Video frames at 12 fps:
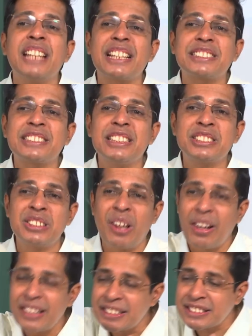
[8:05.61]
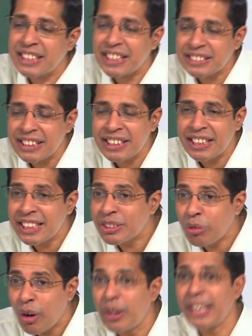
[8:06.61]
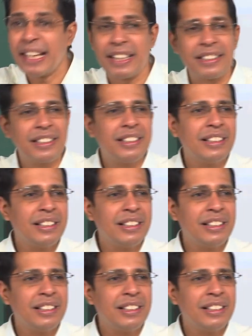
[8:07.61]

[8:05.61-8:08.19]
next is not the instruction that is following it,